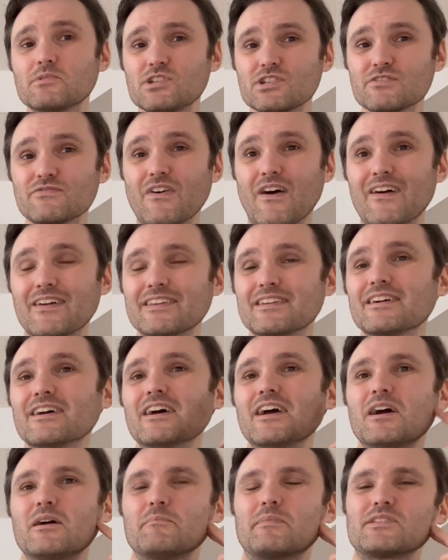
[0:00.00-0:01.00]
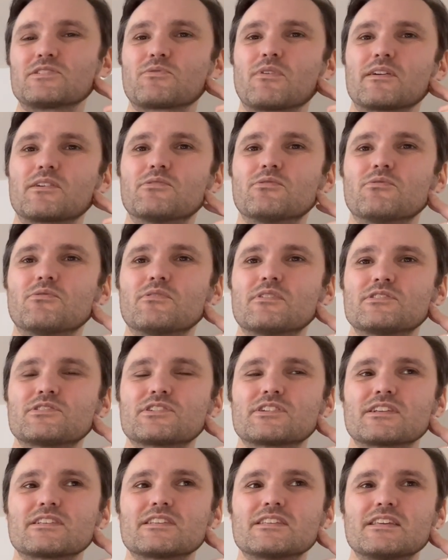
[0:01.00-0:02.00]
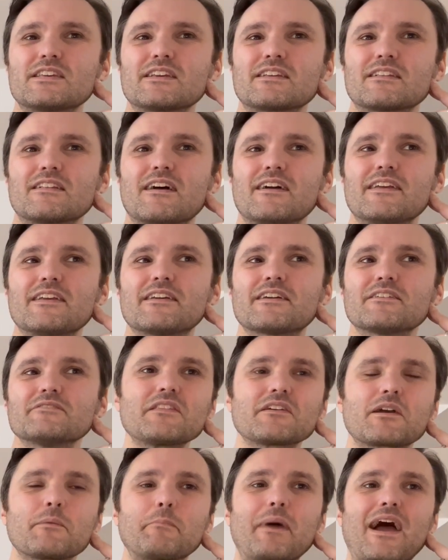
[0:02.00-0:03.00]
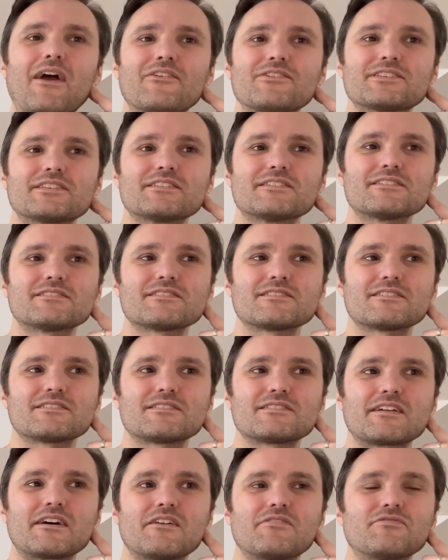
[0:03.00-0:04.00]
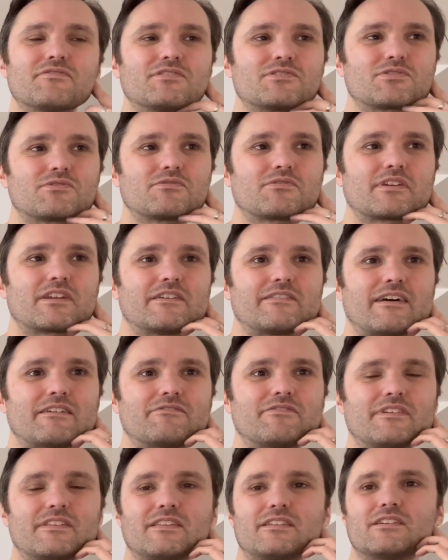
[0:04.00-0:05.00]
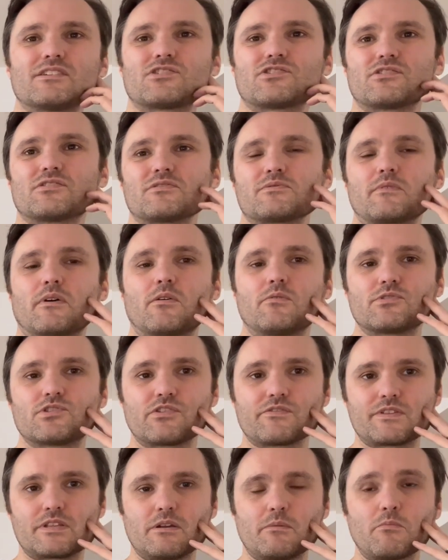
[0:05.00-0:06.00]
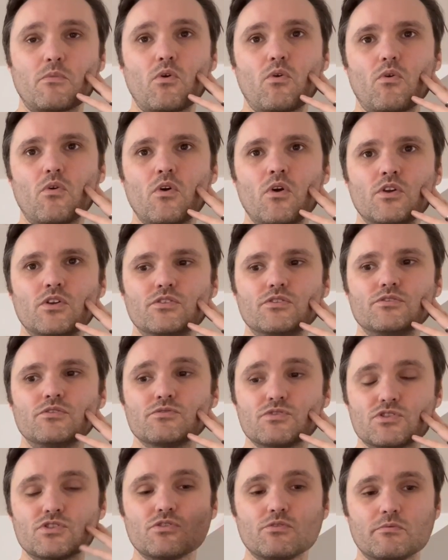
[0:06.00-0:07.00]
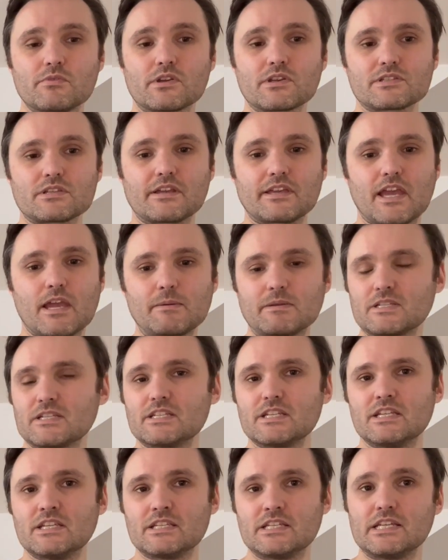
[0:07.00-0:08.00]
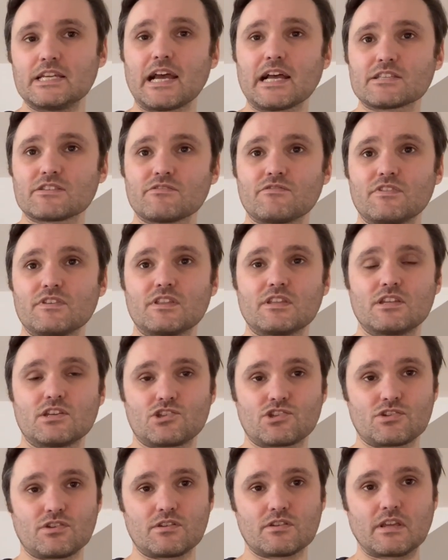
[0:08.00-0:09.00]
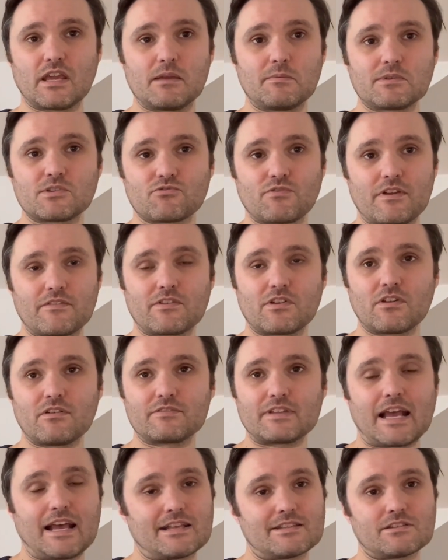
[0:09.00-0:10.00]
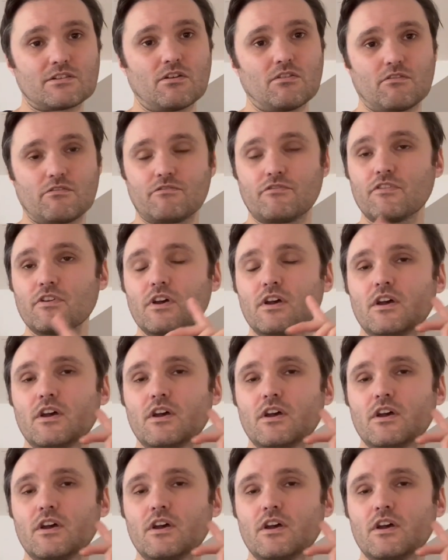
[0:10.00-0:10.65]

which is fine, but it's quite cool and interesting seeing like the comparisons and stuff, and talking about 5th edition as well, which obviously I'm more used to because I came into D&D as of 5th edition, came into Ravenloft as of